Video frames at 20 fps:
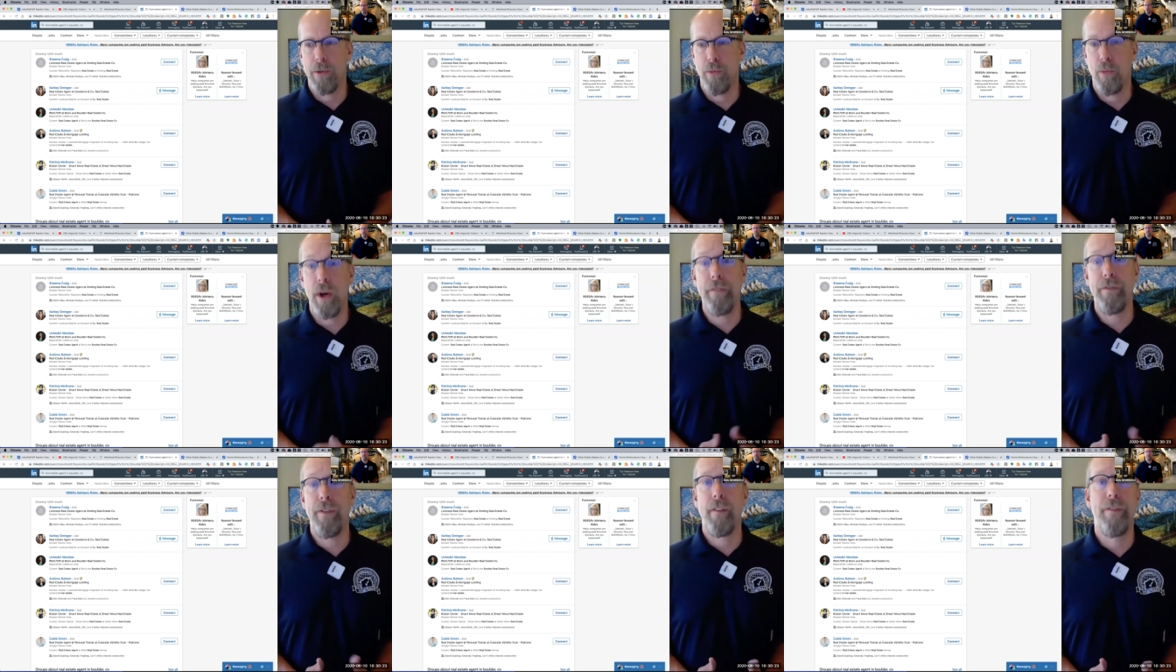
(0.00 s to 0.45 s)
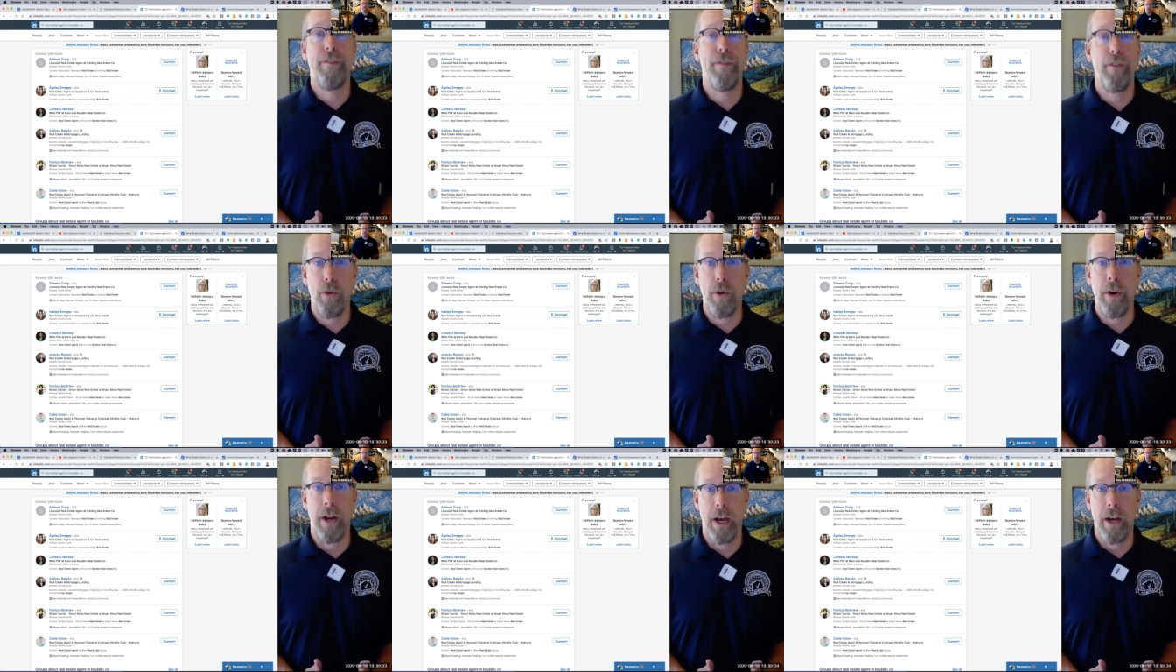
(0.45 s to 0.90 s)
One for
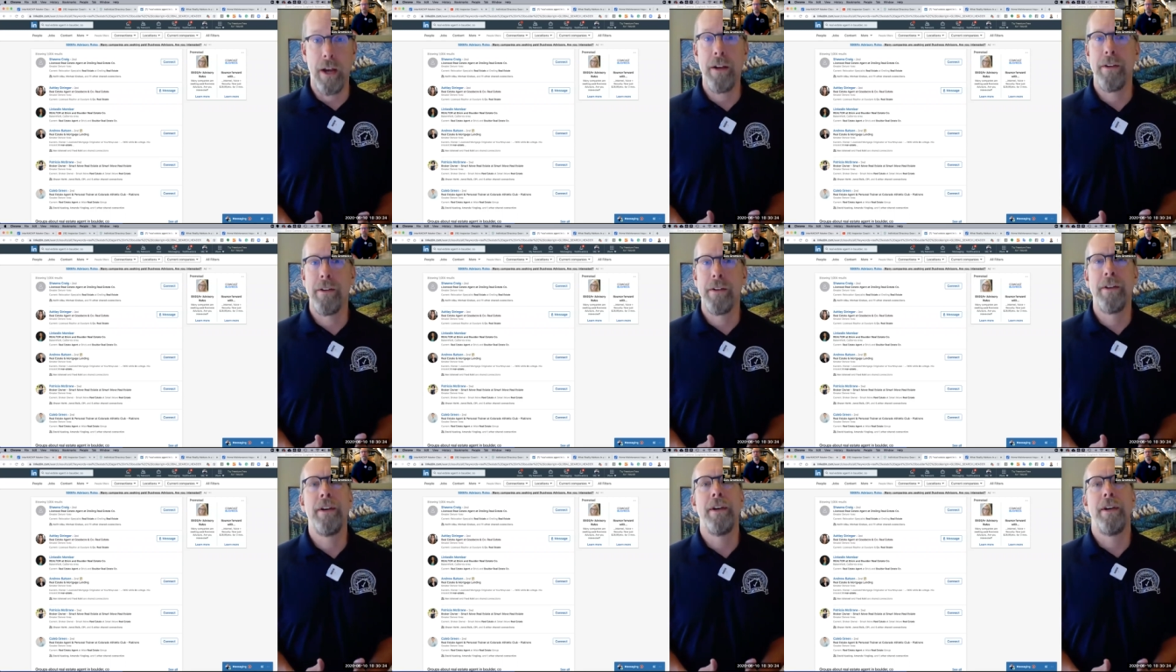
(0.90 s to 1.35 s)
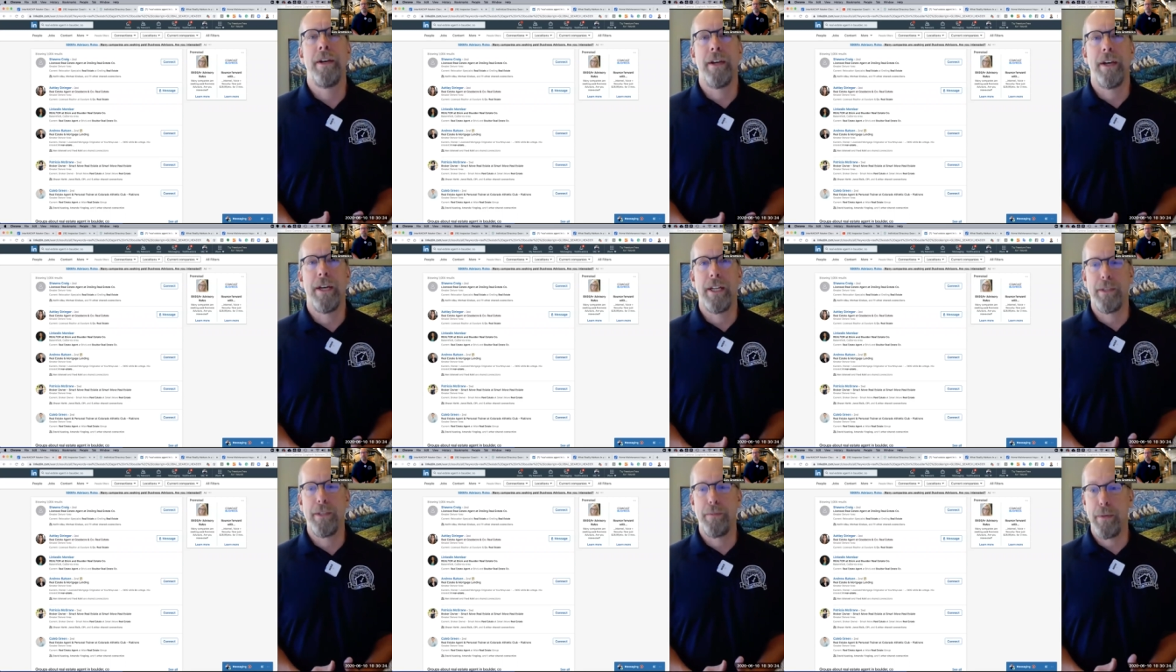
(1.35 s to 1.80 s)
Florida,
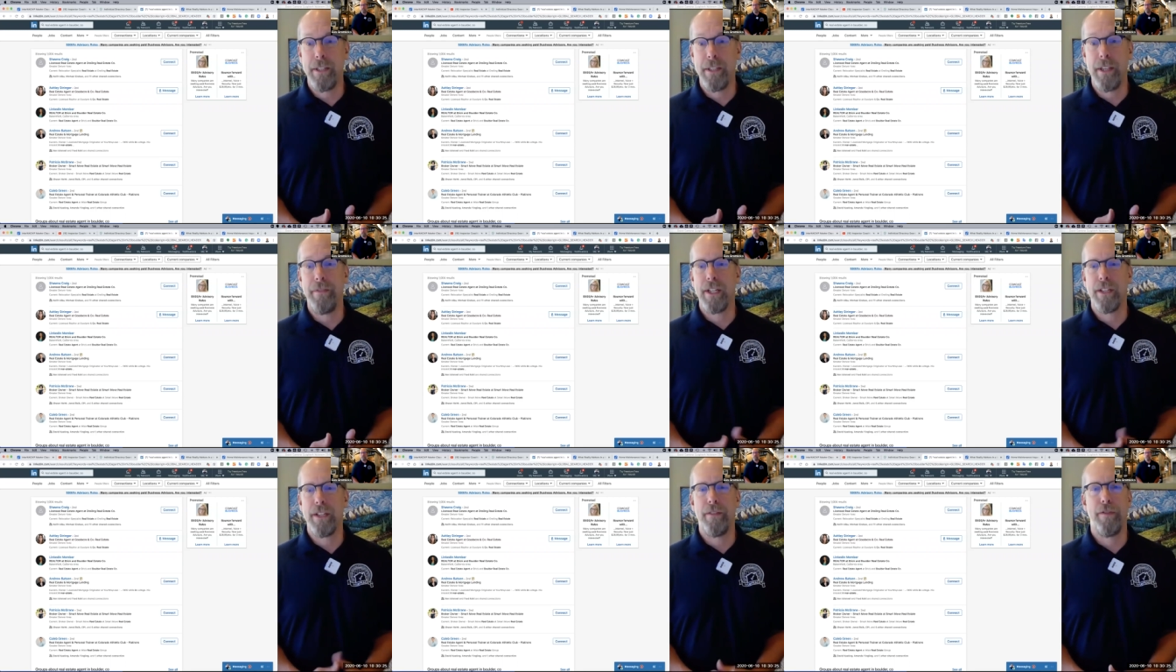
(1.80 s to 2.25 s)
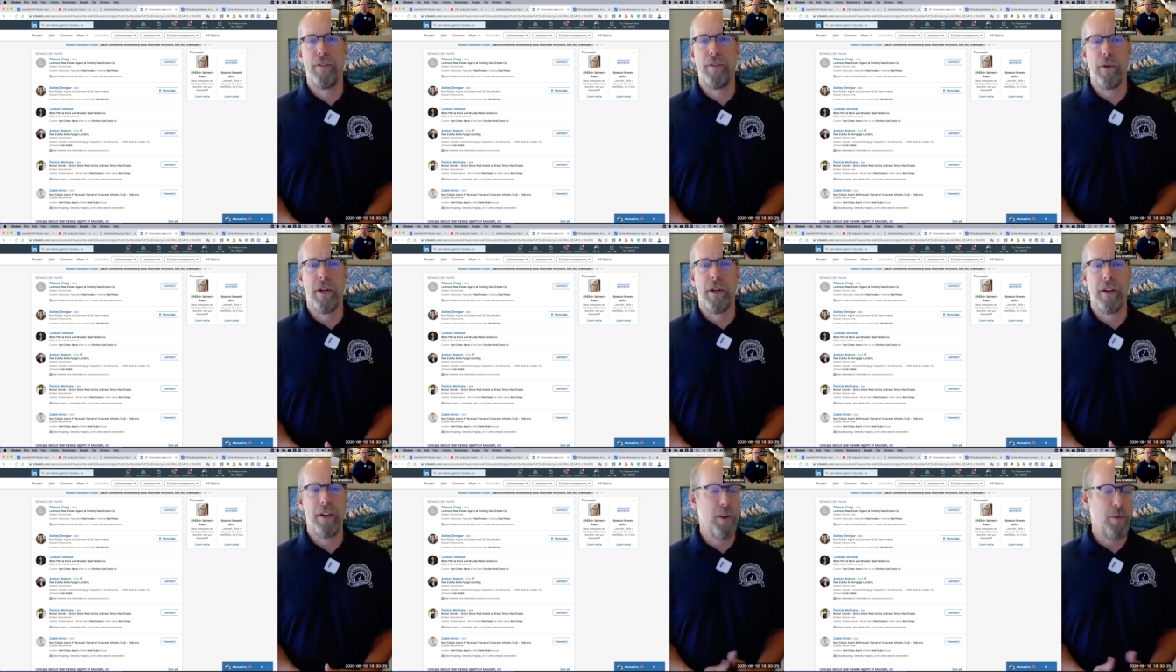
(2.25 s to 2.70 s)
it's specific to
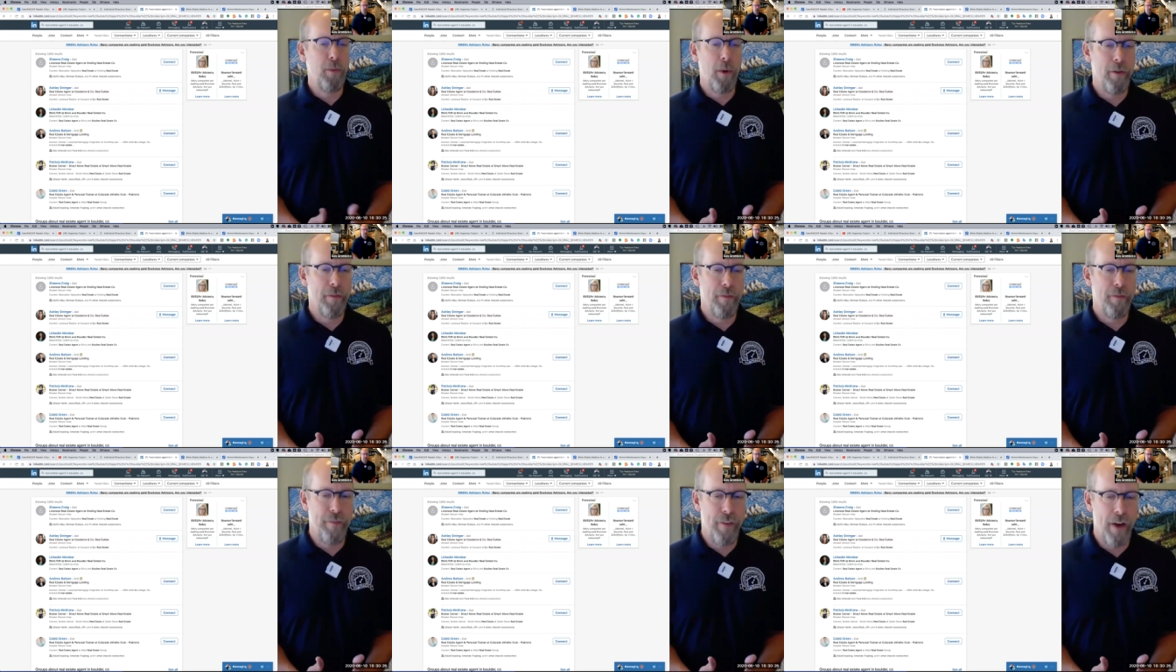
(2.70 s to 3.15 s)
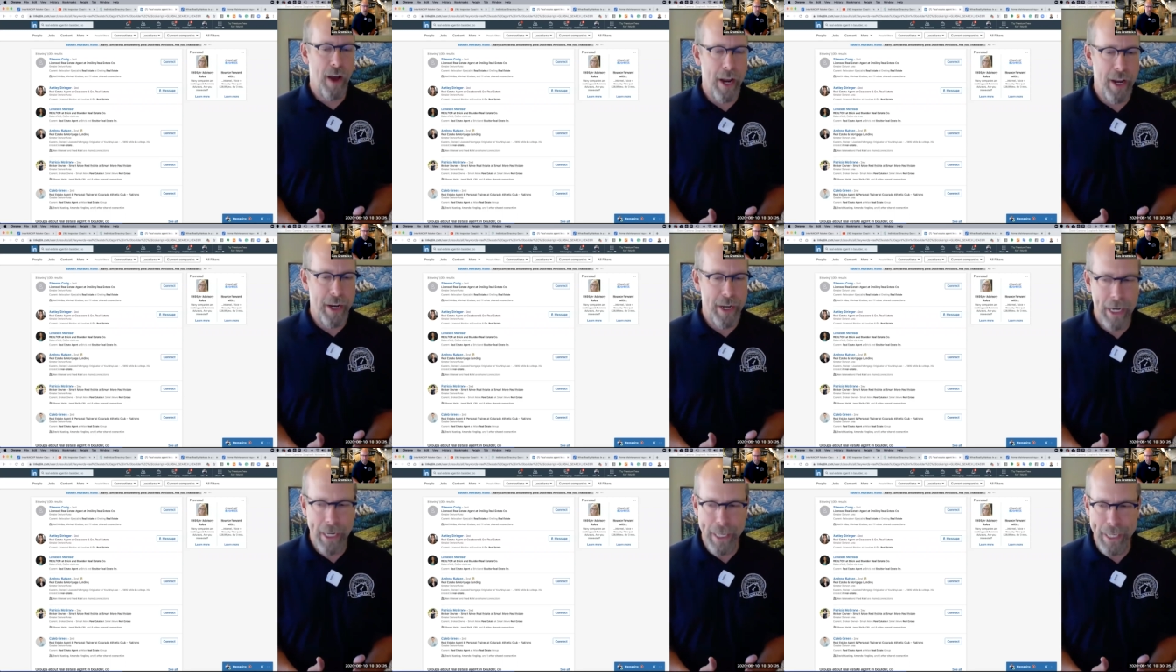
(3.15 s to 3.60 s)
Florida. You won't find
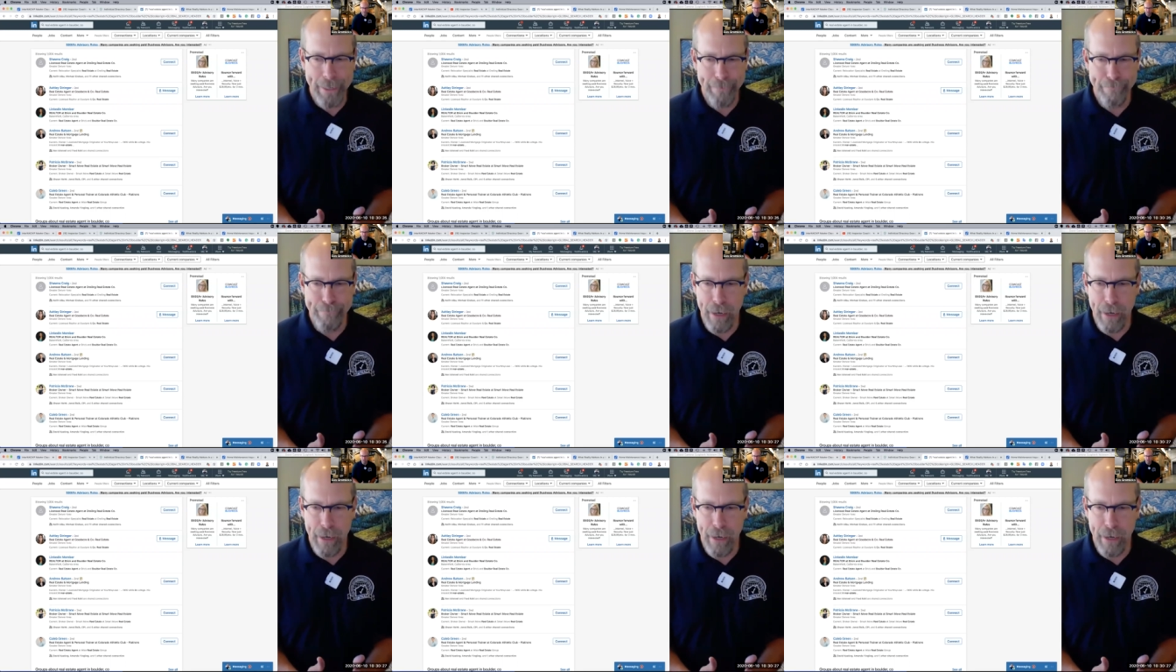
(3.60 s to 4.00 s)
any um,